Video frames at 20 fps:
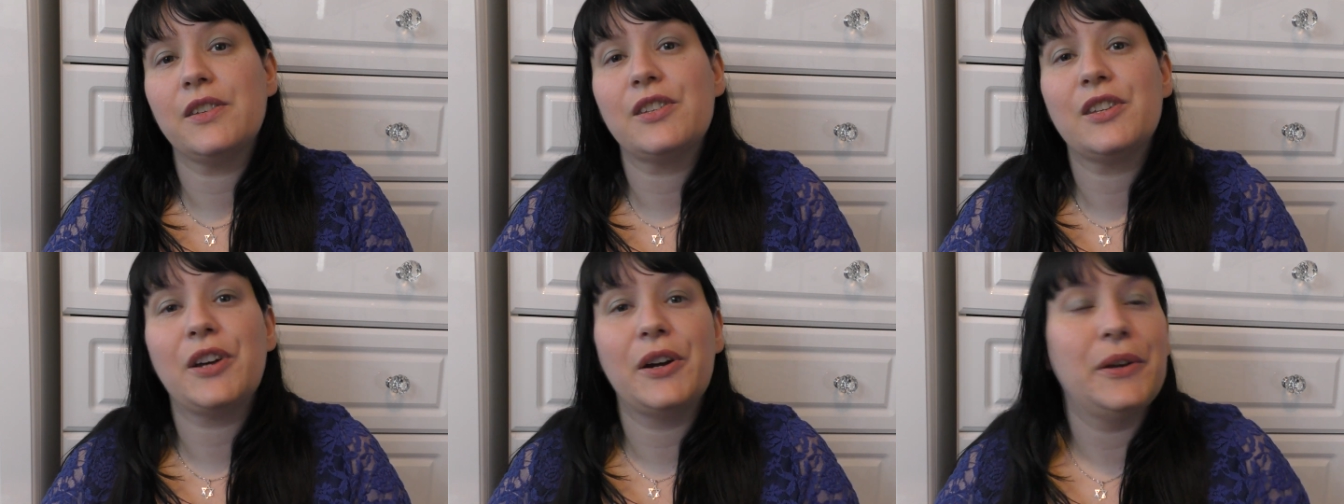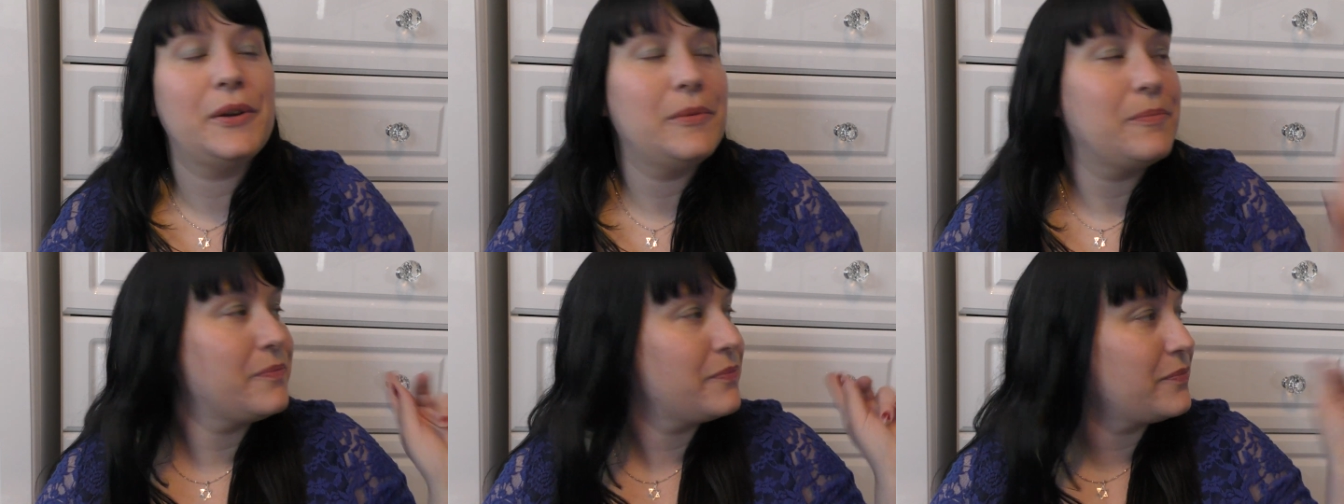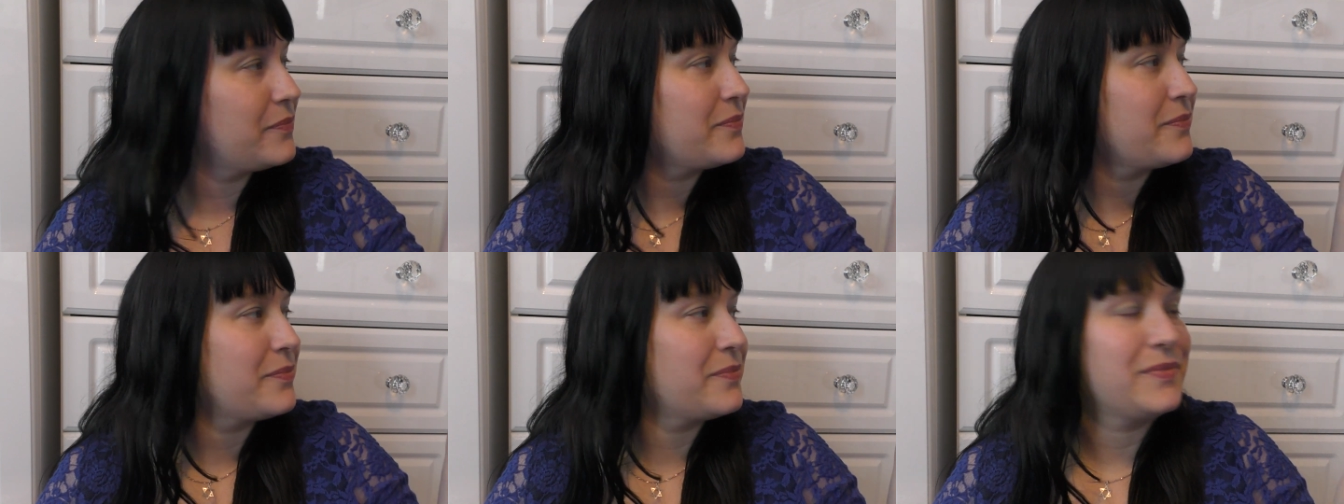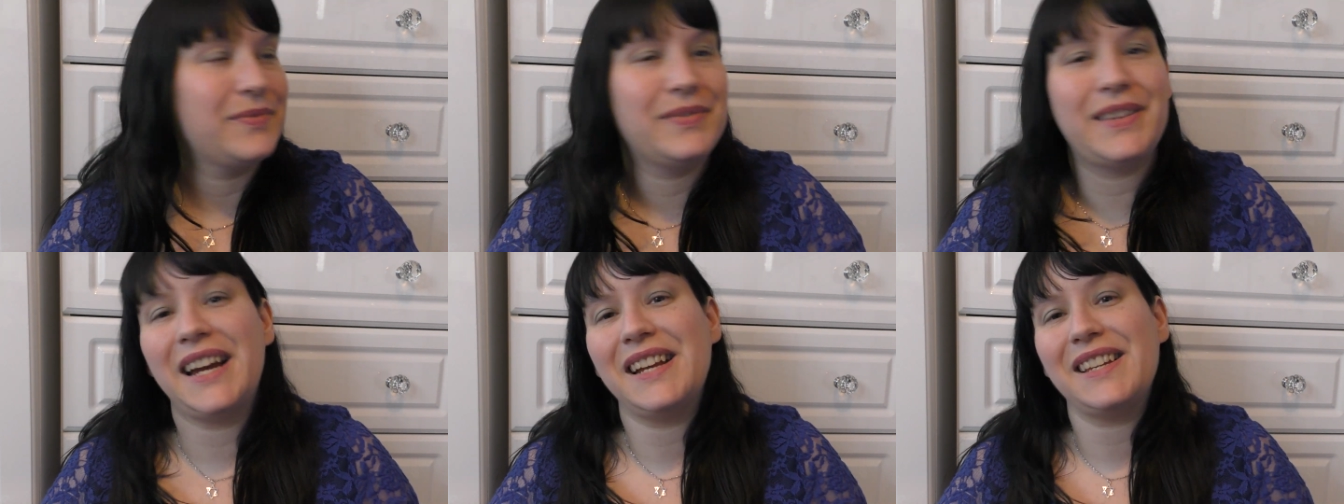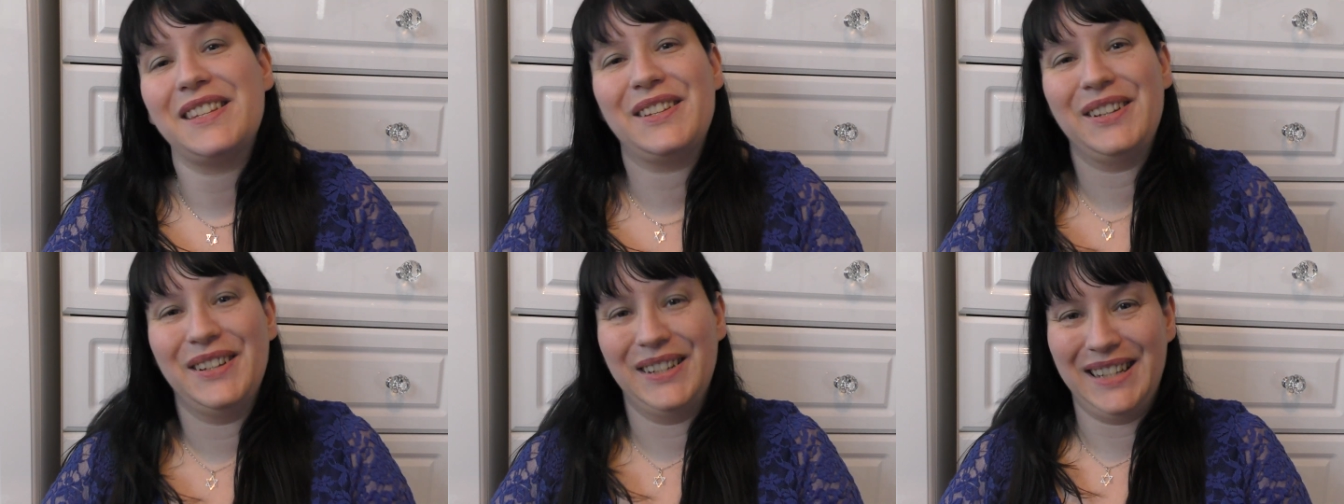So
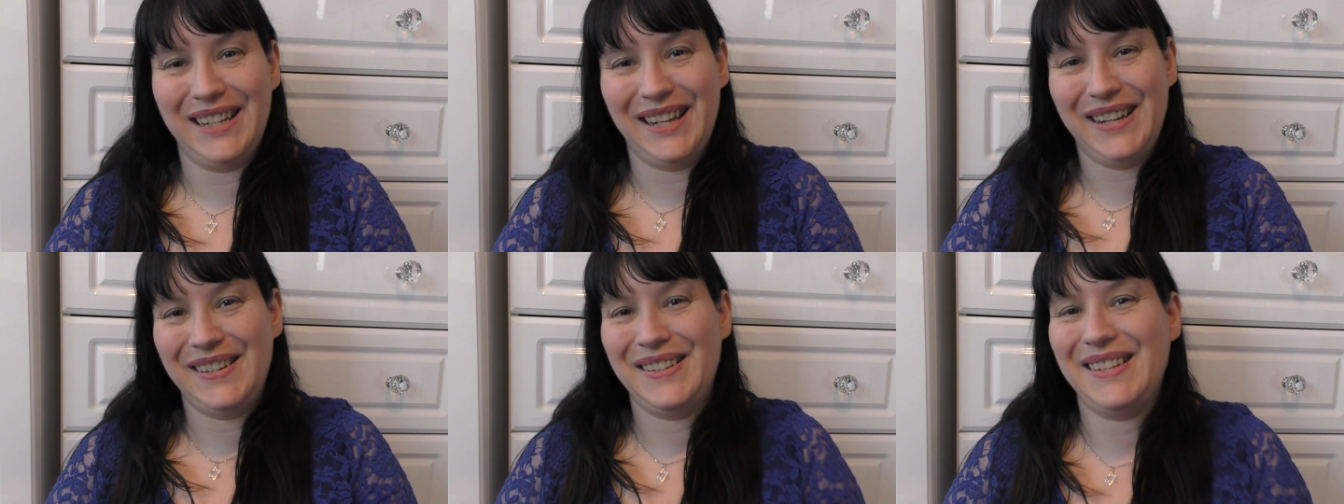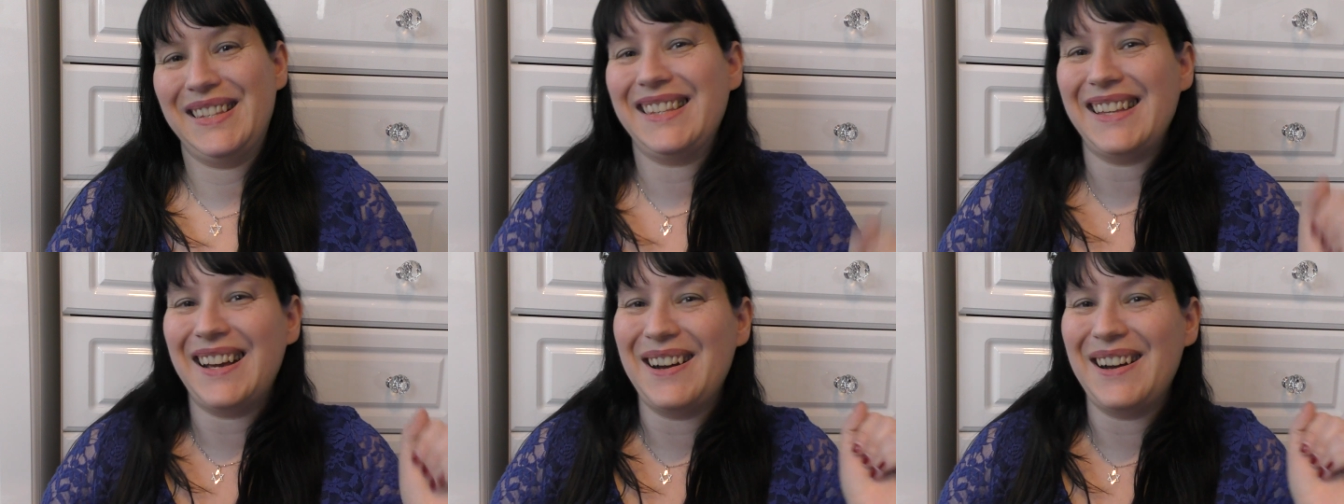that's good news.